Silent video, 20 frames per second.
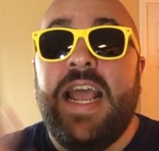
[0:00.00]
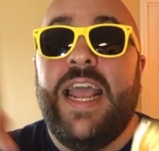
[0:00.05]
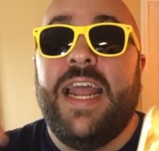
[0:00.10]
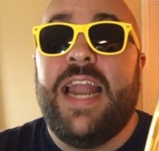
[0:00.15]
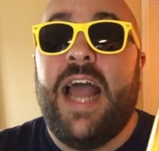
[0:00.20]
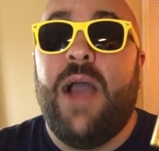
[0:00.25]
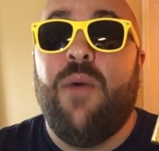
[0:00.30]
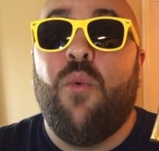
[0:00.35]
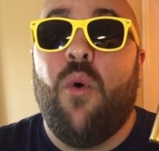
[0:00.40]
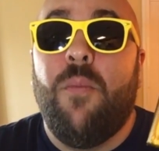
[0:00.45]

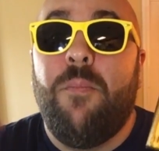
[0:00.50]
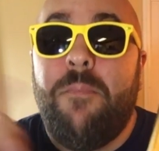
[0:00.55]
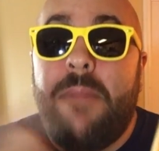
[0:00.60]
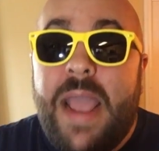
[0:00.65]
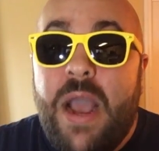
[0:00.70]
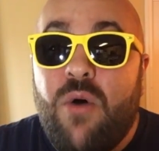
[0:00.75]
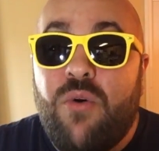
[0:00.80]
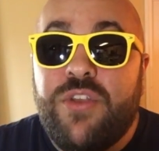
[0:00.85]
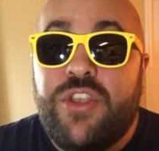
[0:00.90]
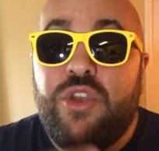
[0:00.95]
and I will
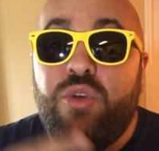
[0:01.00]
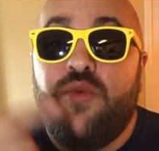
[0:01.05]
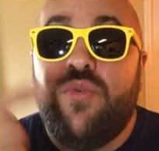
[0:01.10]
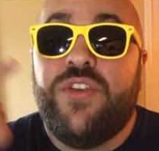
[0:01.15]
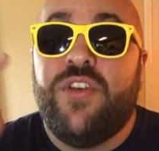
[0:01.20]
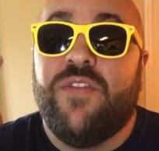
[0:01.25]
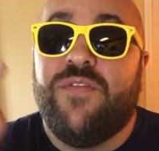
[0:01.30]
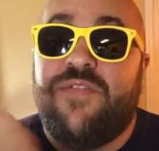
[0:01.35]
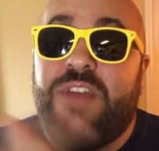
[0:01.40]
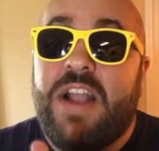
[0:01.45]
mail you
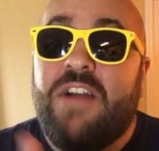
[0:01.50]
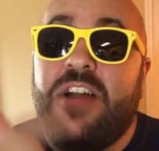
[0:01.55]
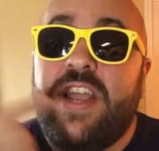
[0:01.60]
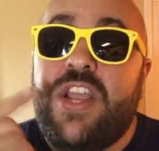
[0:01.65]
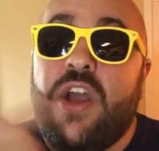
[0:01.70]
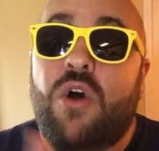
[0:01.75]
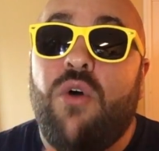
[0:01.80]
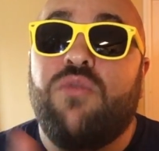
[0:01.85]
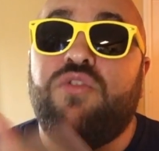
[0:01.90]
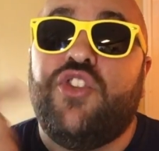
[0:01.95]
your
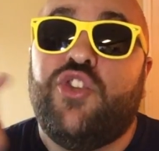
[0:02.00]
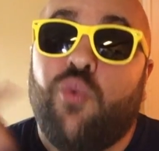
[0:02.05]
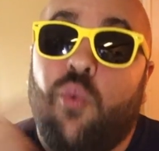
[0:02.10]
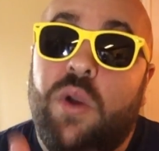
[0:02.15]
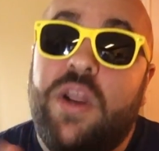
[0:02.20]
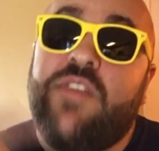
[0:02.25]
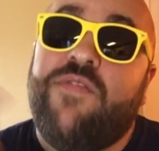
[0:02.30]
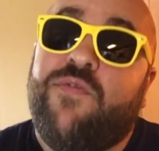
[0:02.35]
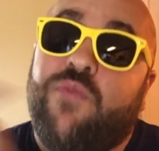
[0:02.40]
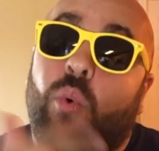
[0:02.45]
very own
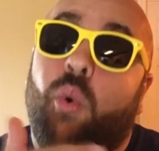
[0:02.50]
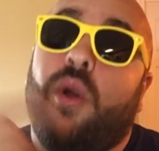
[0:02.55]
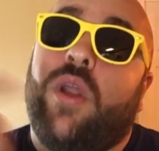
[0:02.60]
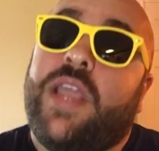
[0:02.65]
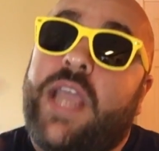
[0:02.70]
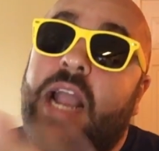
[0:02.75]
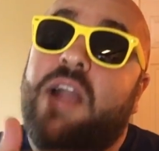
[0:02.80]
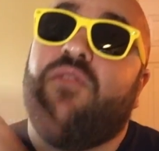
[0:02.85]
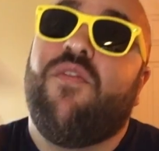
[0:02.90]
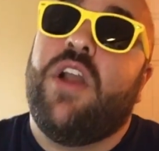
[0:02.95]
twenty-four
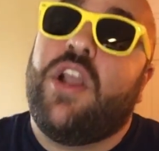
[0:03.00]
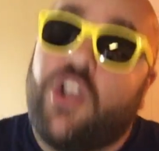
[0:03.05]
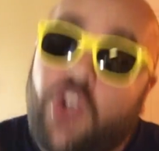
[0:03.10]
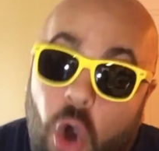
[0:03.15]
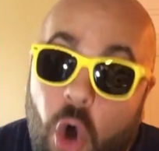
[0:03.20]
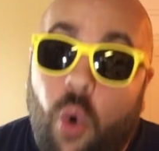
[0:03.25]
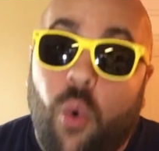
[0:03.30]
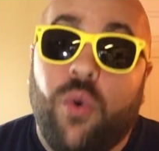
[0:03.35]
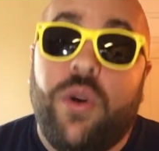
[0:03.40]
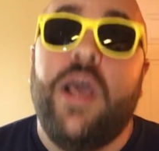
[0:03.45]
karat
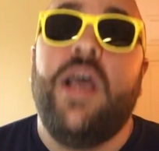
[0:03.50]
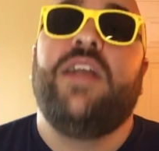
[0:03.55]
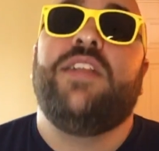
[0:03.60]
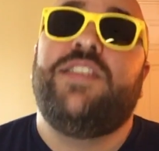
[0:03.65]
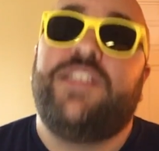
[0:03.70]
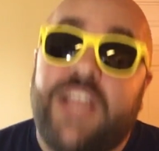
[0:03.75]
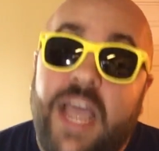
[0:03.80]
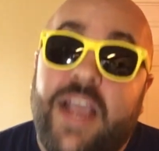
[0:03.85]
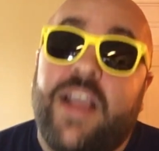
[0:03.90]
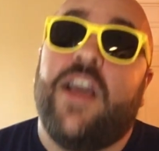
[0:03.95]
gold
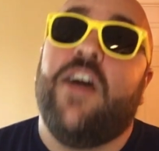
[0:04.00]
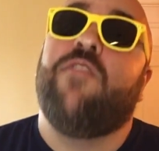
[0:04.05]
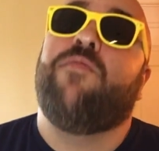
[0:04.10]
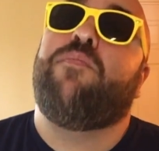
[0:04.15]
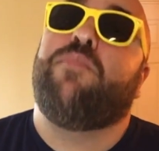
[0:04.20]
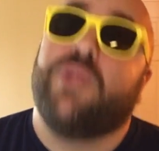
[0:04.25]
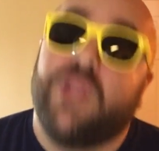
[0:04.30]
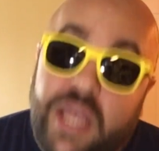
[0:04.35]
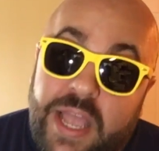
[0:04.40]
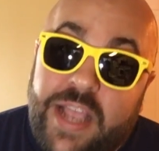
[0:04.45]
deck
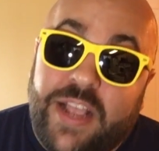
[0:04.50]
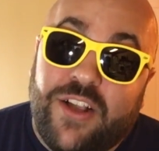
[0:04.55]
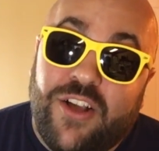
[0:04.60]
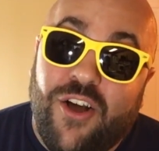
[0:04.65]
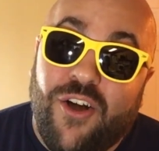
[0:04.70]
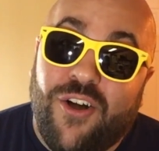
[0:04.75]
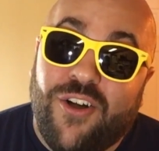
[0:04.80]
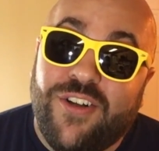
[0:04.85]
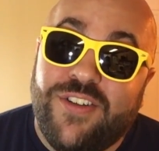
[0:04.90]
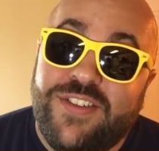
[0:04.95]
of playing
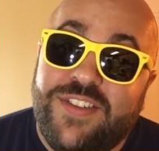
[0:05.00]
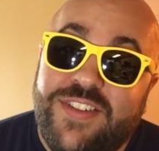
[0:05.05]
cards.